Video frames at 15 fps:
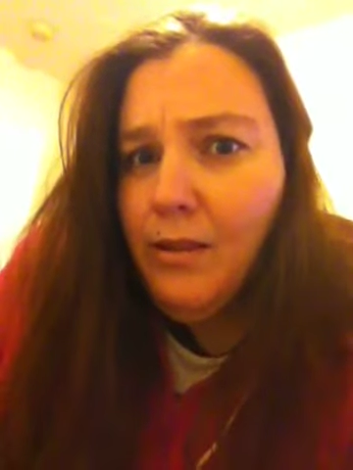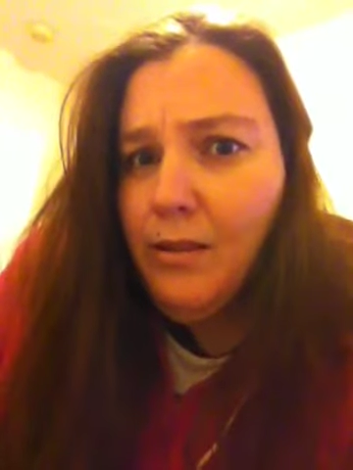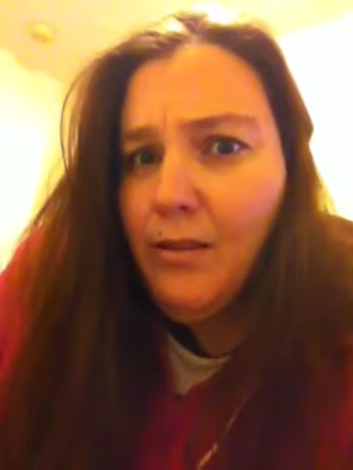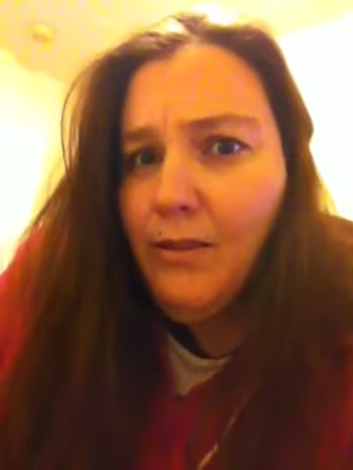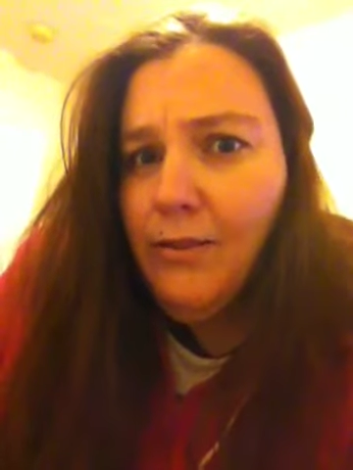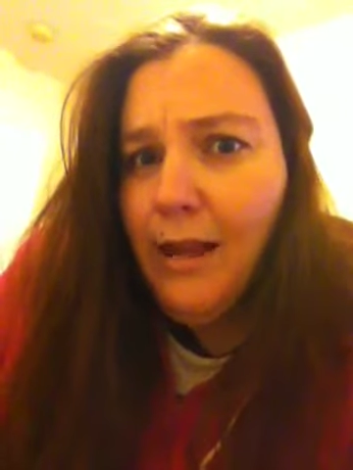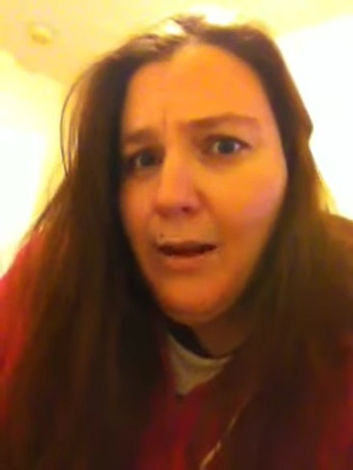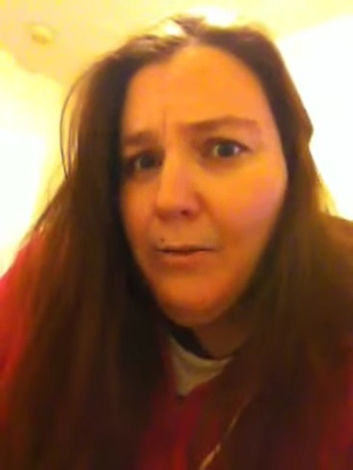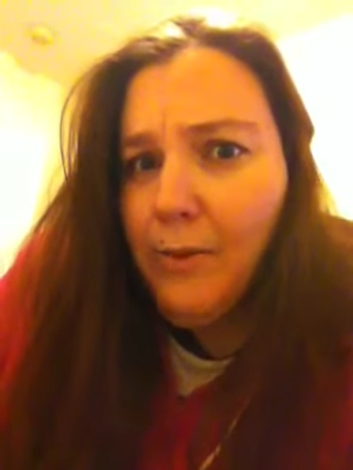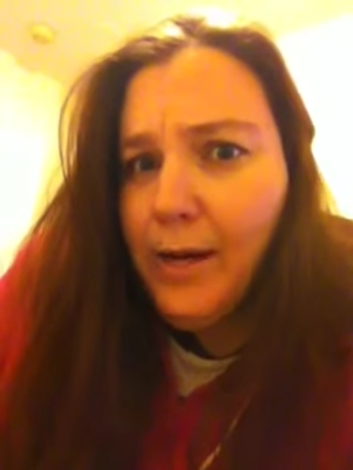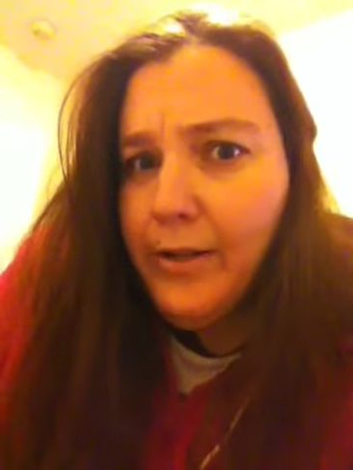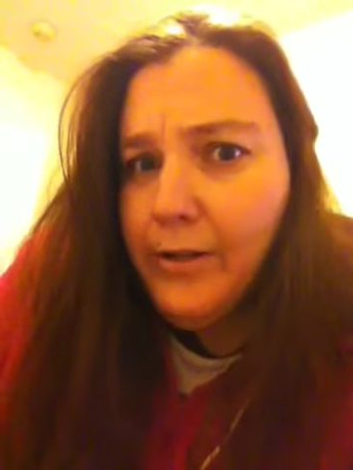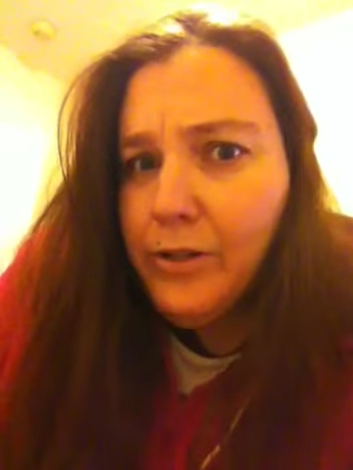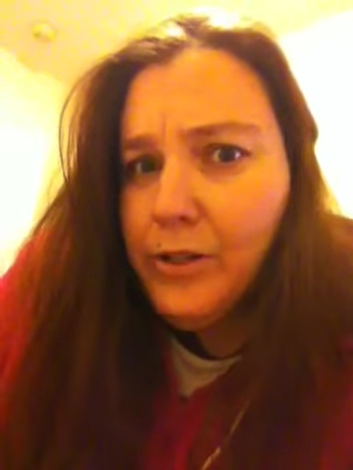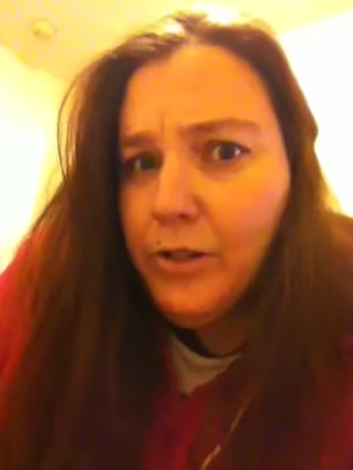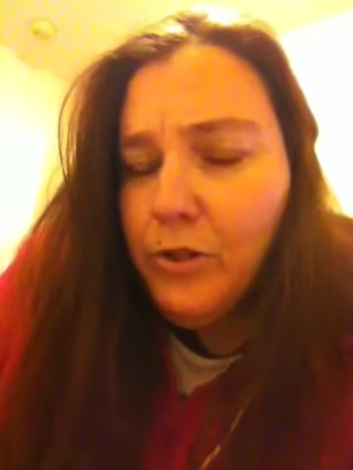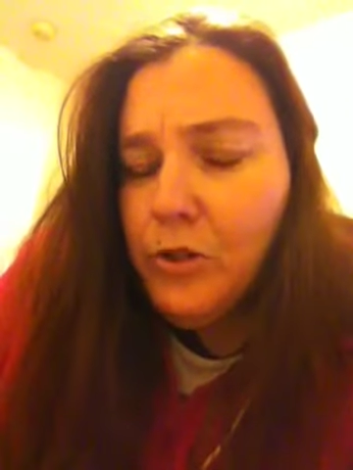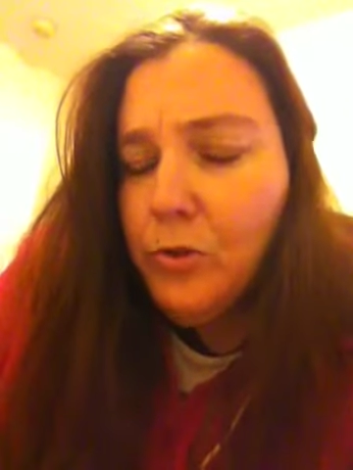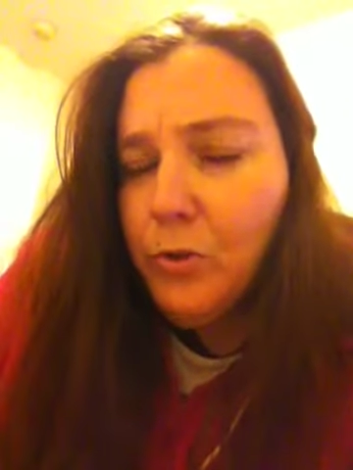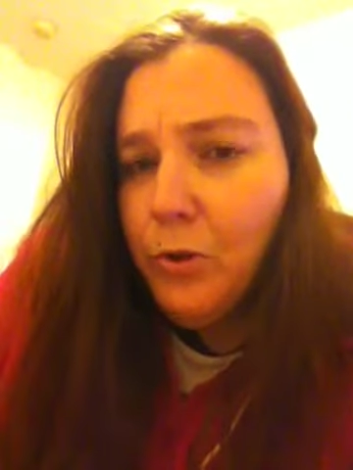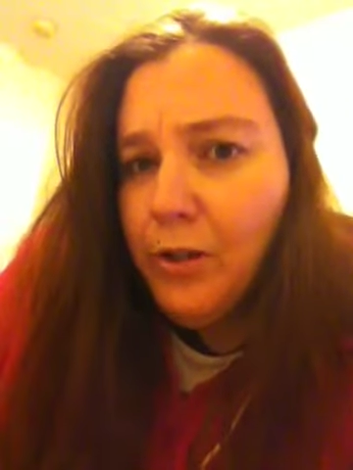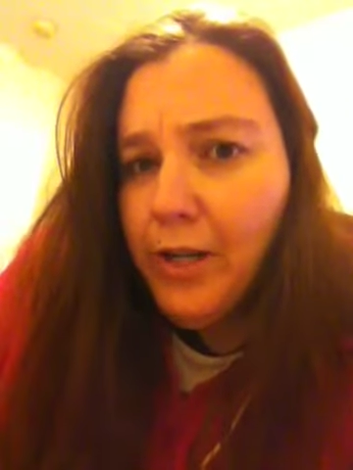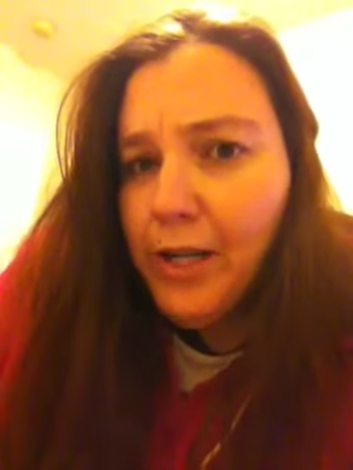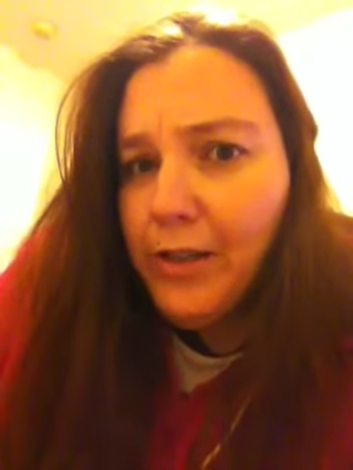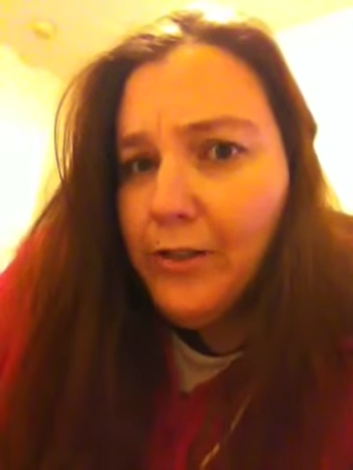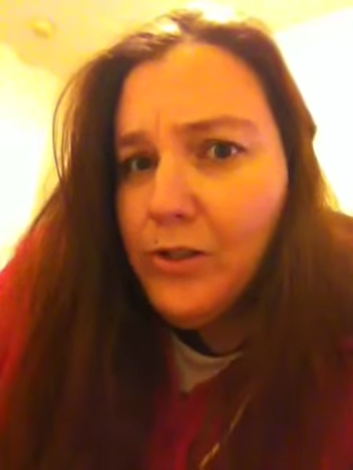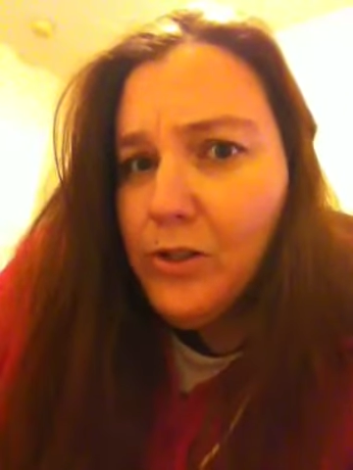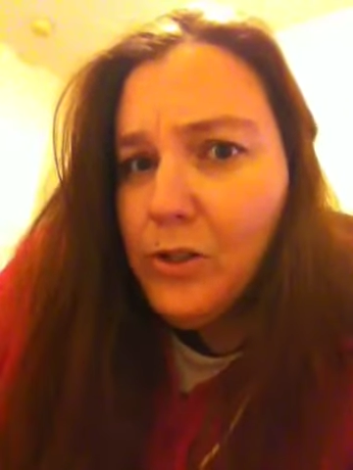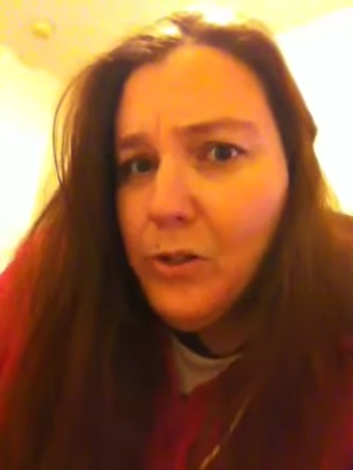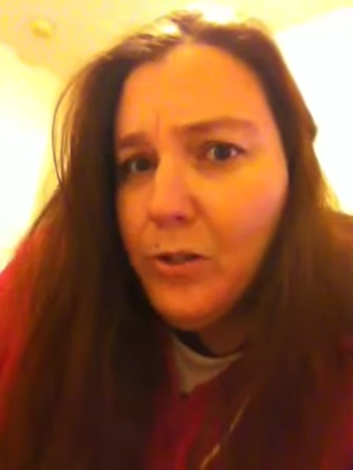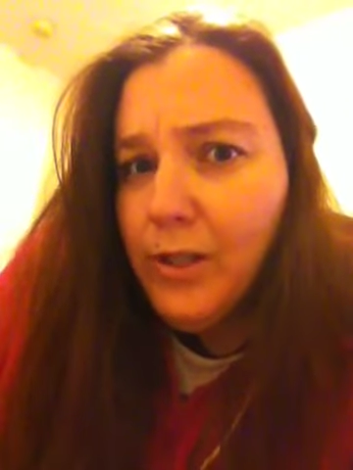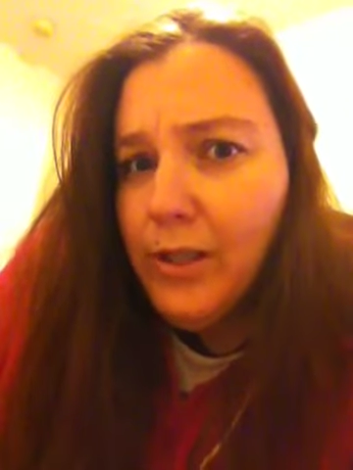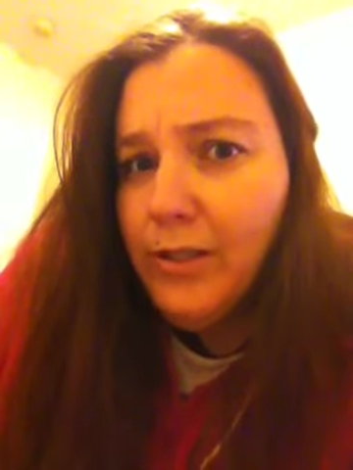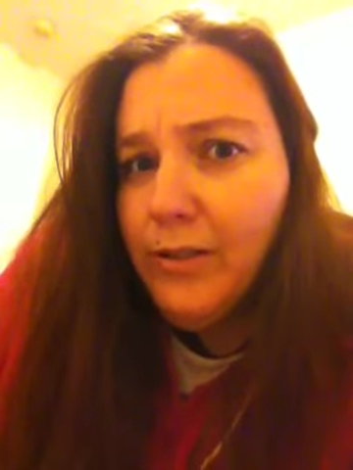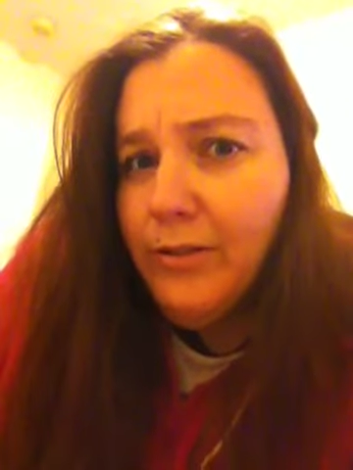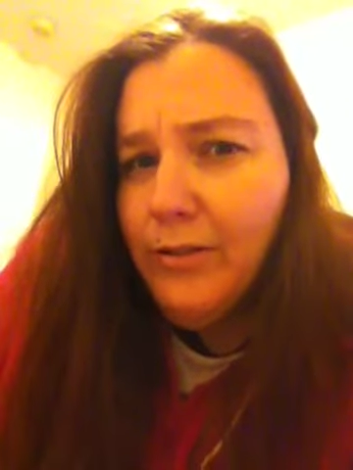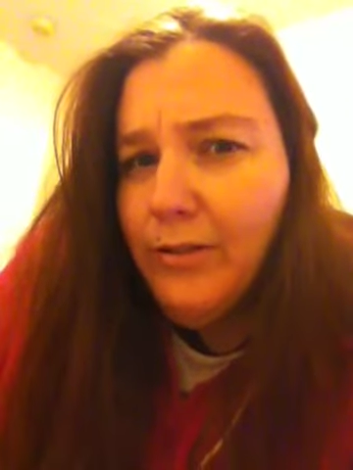the Zack Ryder show, True Long Island Story?